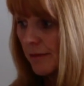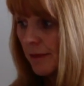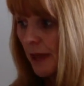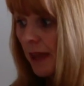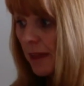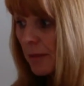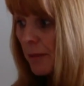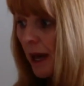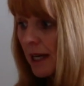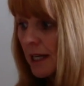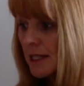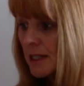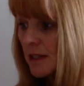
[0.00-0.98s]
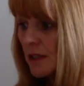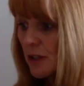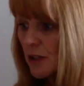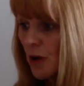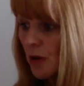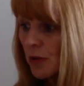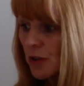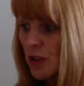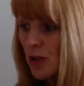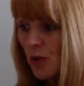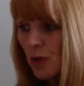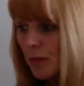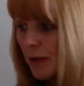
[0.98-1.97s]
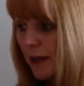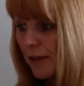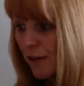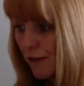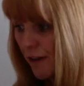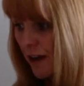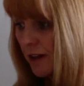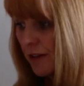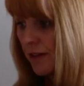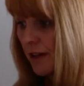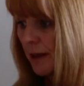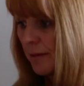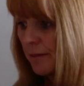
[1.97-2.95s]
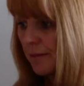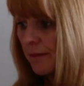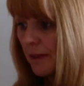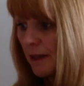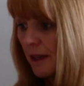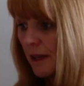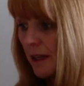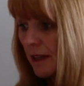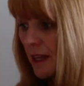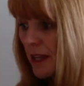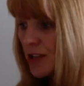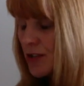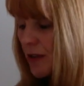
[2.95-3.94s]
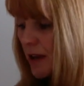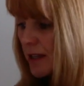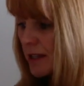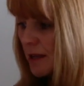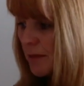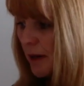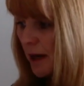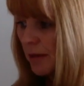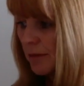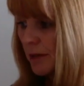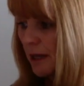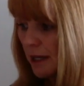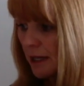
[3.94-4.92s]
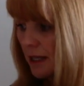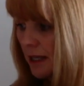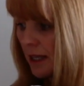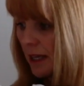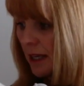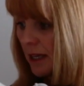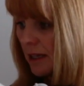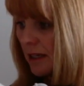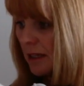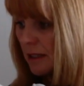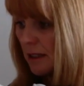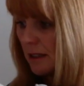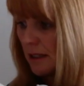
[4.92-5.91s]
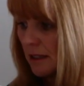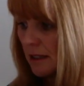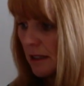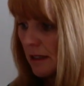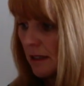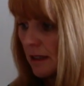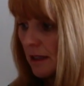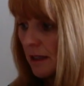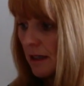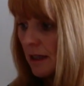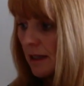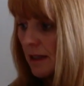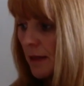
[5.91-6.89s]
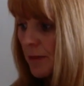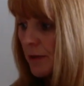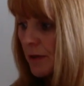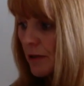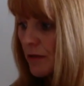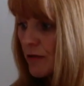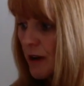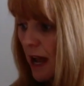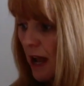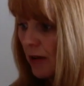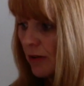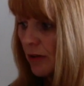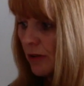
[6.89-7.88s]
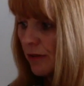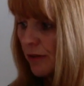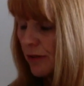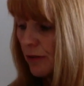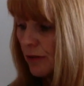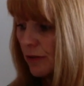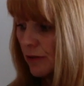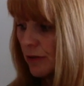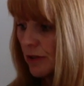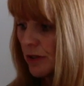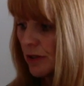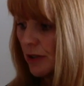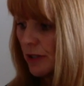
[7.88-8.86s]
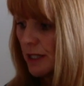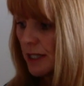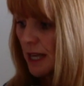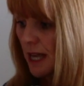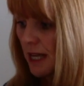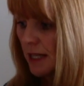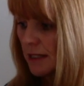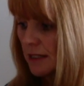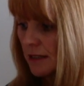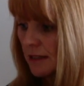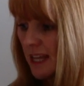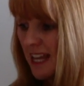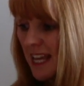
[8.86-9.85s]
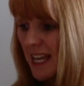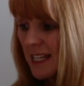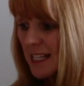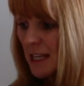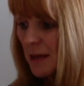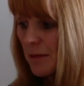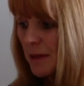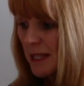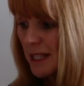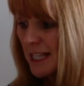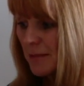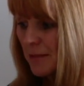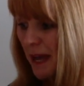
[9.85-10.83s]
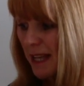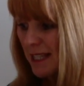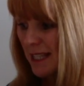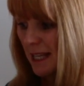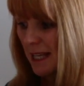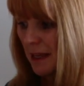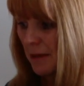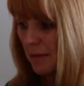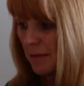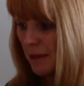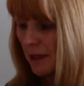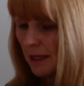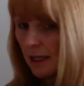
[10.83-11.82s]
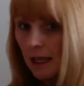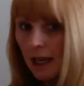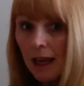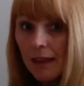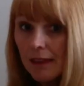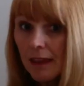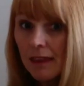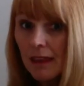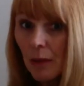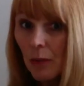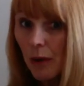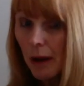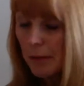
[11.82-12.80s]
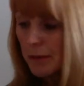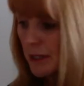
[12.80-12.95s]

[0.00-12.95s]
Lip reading: At the palace, the soldiers all made fun of him. They dressed him up like a king. They put a crown of thorns on his head. They hit him and spat at him, and then they whipped